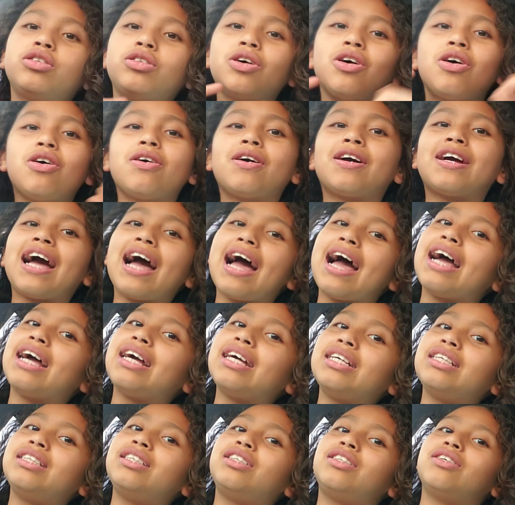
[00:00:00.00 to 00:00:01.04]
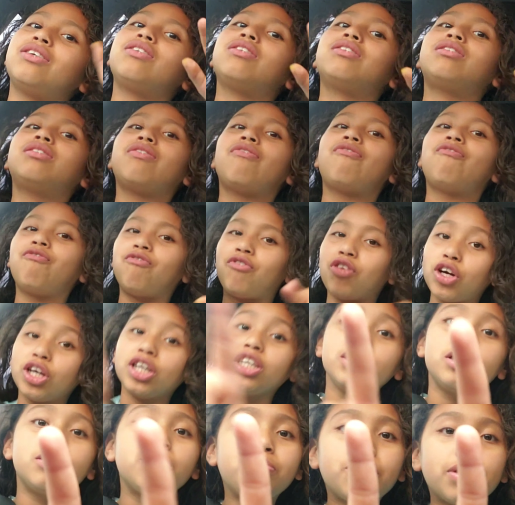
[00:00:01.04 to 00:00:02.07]
So guys, so the
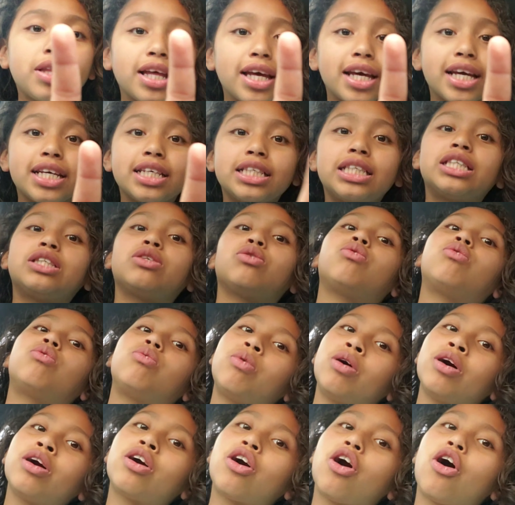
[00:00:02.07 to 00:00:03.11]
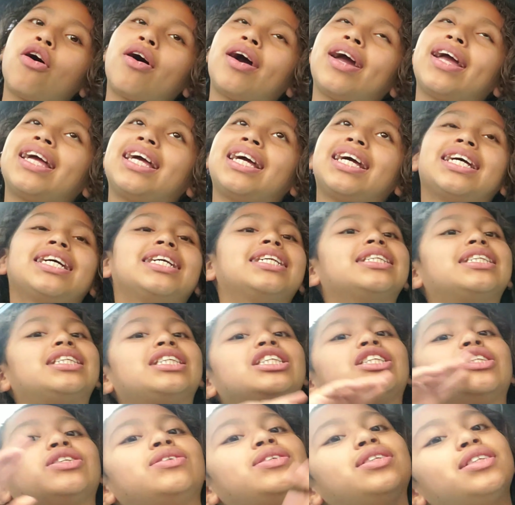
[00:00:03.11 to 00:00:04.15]
first place we're going is
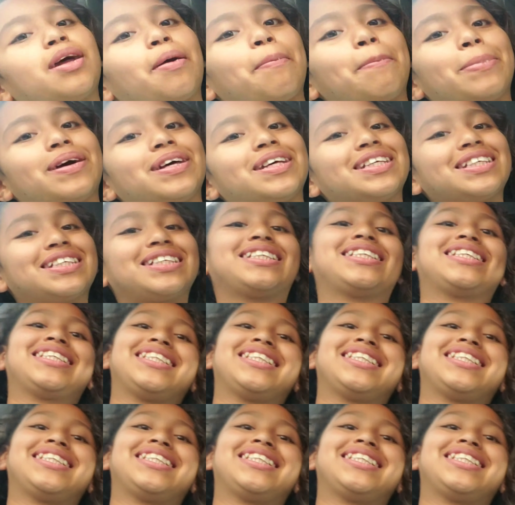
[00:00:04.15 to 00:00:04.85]
to Starbucks.